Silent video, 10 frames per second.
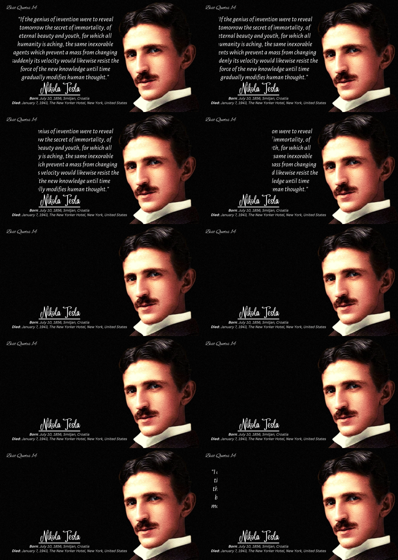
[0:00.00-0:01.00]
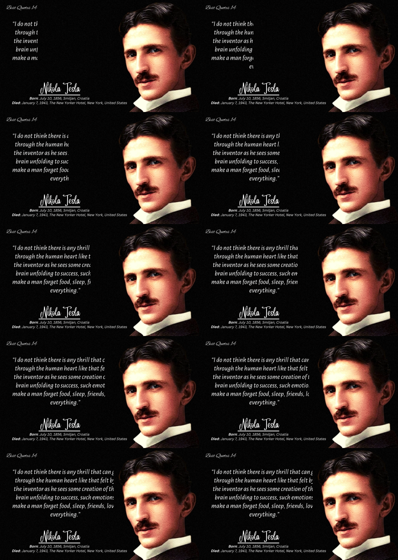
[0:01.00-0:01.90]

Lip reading: (no one is talking)